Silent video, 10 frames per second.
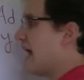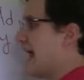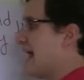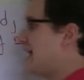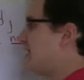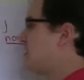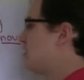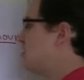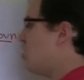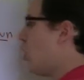
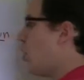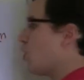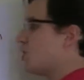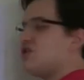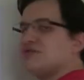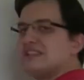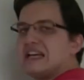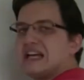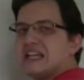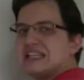and or
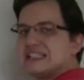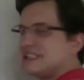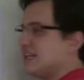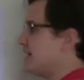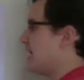using a listing